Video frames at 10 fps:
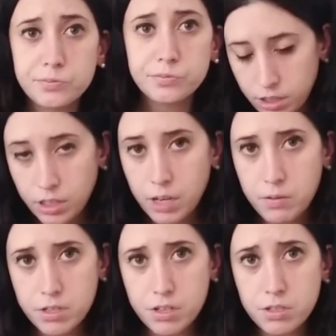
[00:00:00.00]
And it
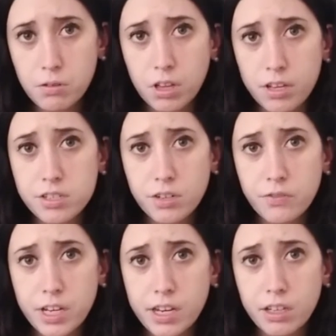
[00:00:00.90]
was also cluster
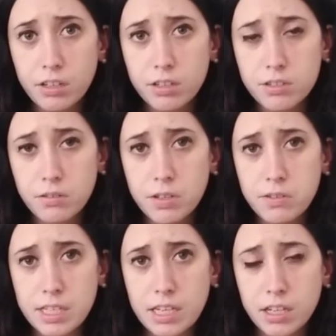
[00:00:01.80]
feeding, so he
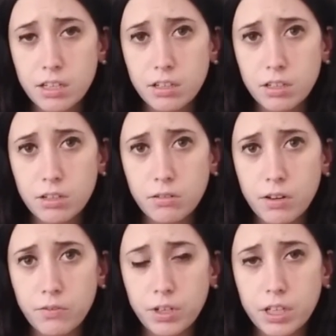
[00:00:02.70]
was eating,
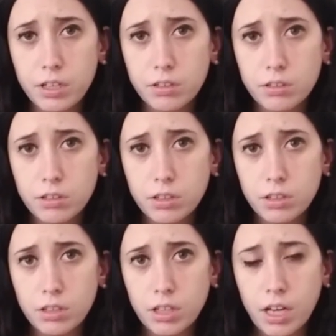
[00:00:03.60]
every
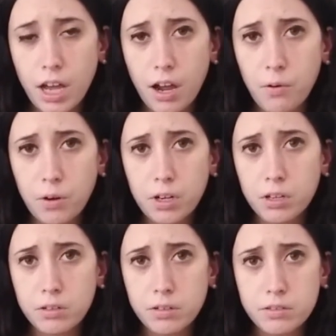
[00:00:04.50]

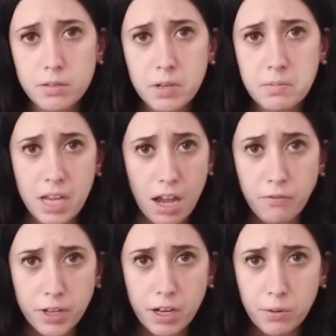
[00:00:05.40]
hour, sometimes half
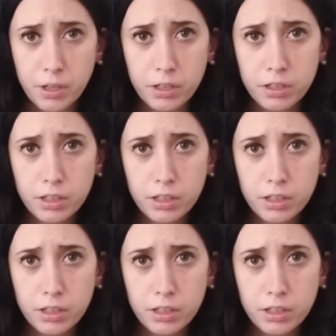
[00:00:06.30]
an hour.